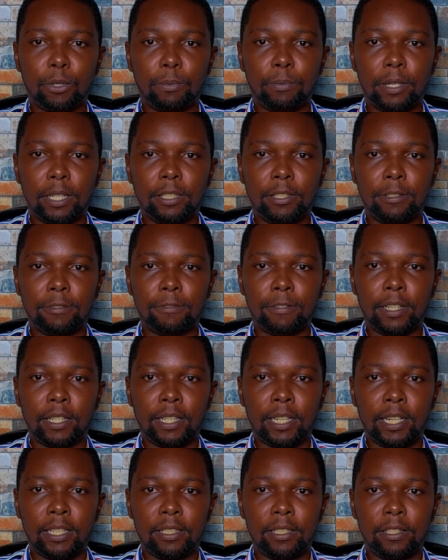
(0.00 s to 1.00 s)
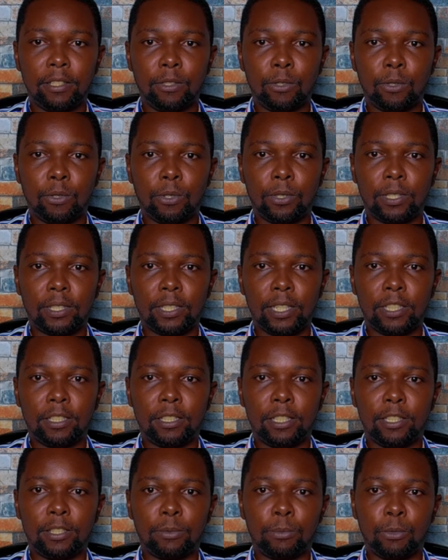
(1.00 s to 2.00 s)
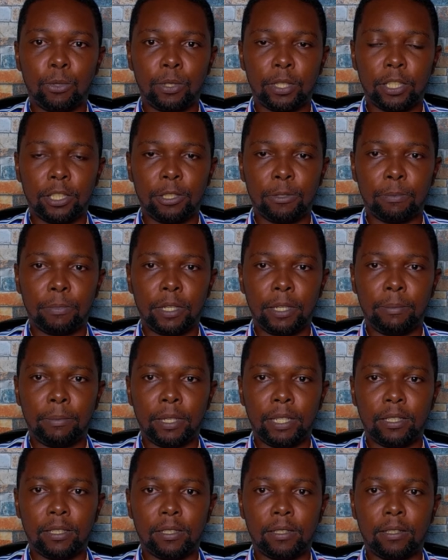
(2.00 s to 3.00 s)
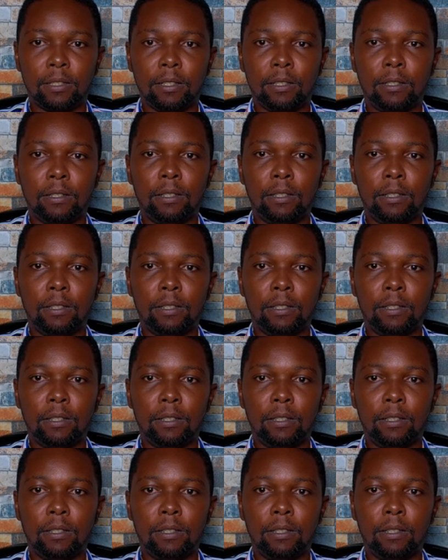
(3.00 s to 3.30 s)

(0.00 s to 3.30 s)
property financing costs such as mortgage payments.